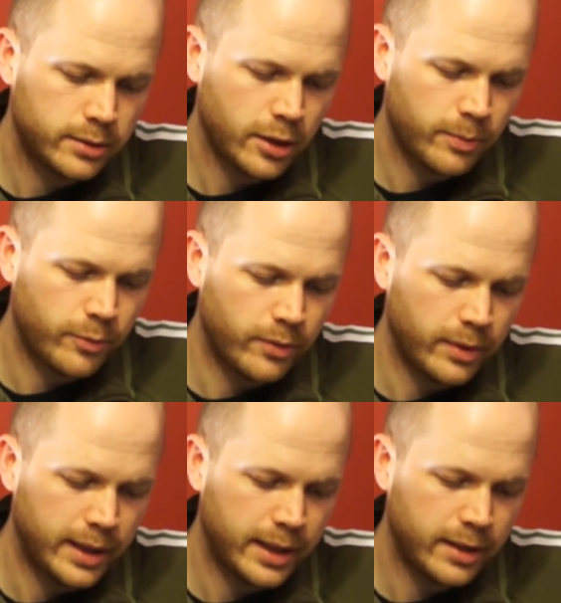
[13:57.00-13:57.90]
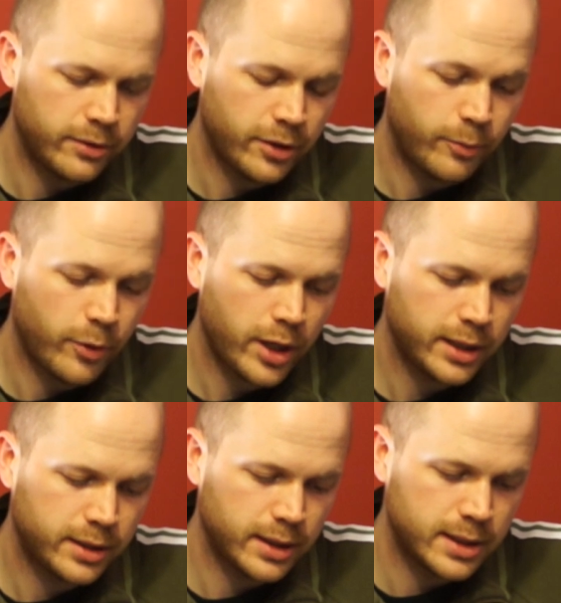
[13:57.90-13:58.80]
Top
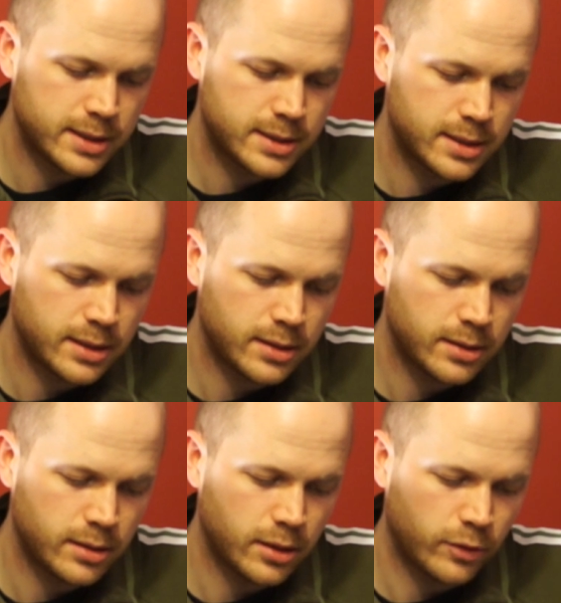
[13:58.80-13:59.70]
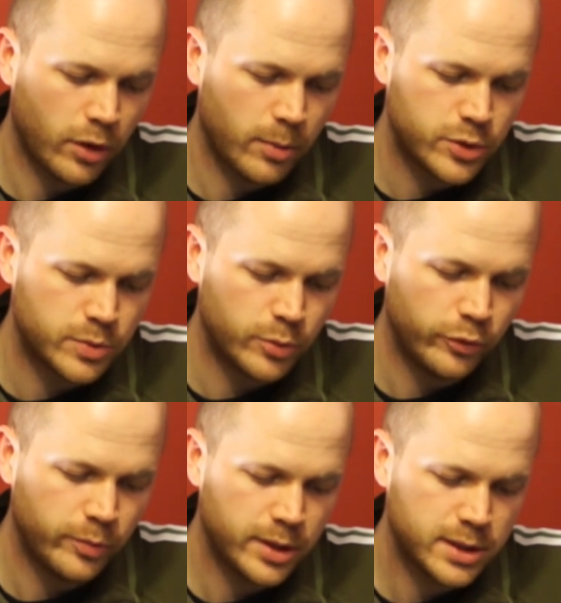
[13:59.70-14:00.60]
right is the grubber's
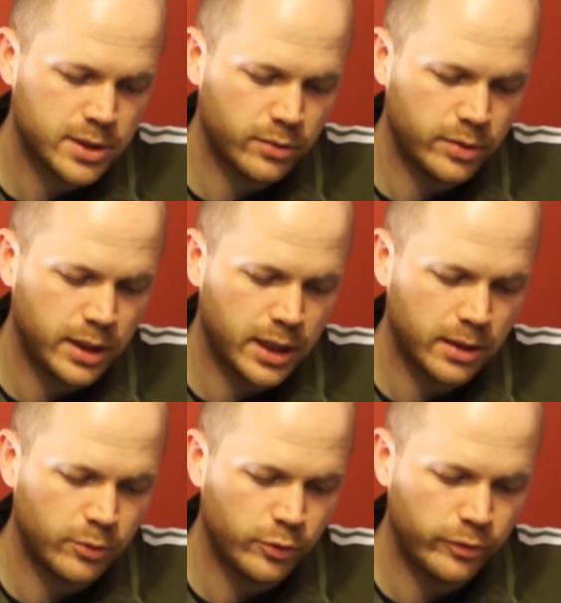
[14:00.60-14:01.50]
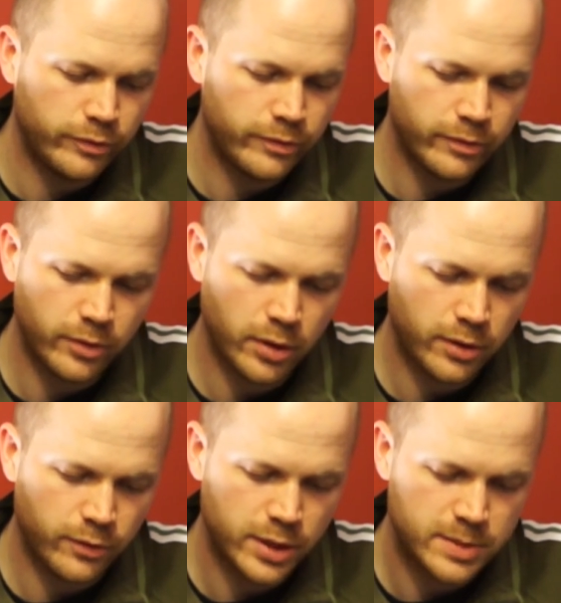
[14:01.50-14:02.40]
movement, so he can move
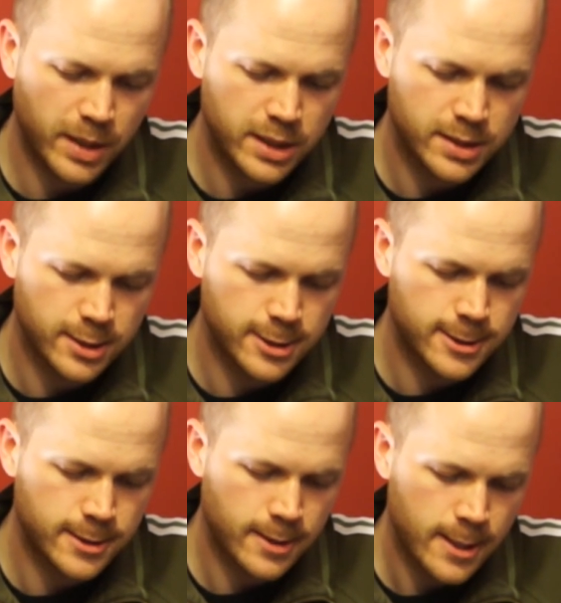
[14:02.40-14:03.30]
3 spaces.